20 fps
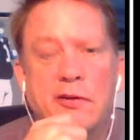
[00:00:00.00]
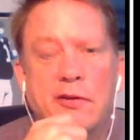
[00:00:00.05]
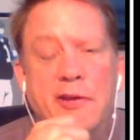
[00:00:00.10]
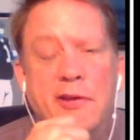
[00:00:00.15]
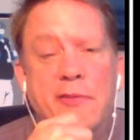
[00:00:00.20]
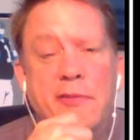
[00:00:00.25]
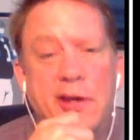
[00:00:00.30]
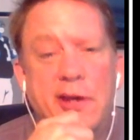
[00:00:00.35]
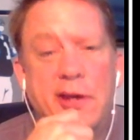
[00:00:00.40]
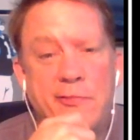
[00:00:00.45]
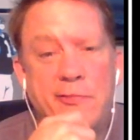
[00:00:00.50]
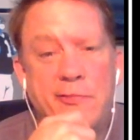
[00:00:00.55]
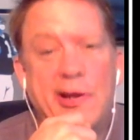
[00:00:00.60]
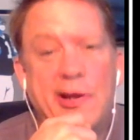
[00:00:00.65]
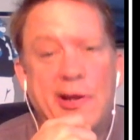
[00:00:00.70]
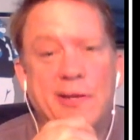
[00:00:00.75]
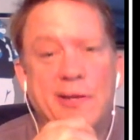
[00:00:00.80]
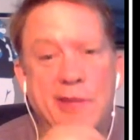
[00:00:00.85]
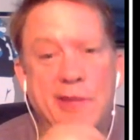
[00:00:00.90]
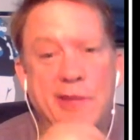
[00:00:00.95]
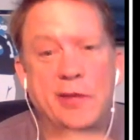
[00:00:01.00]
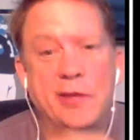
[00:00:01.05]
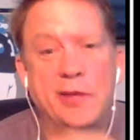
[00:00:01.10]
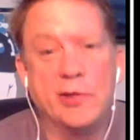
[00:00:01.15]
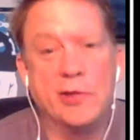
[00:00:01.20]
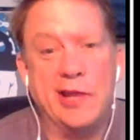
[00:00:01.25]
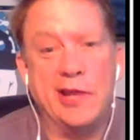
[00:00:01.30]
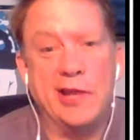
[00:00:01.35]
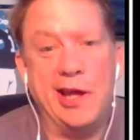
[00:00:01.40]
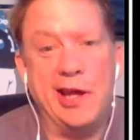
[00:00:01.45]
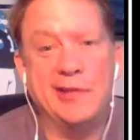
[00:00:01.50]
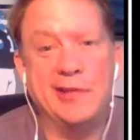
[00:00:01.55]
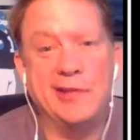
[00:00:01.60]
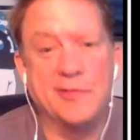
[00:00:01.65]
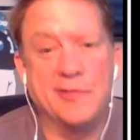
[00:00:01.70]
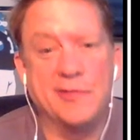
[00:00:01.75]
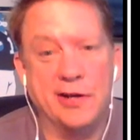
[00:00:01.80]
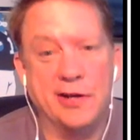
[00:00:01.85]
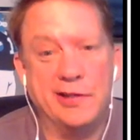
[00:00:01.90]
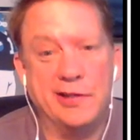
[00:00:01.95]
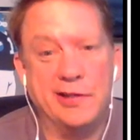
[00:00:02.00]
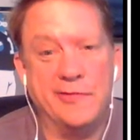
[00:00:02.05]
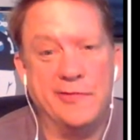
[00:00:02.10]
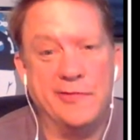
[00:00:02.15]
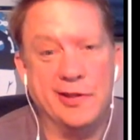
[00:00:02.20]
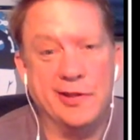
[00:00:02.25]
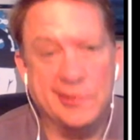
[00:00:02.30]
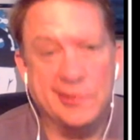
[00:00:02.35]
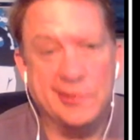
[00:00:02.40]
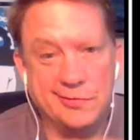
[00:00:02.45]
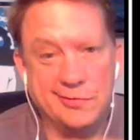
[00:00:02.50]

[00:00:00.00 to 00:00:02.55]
it better be with the age of our defense,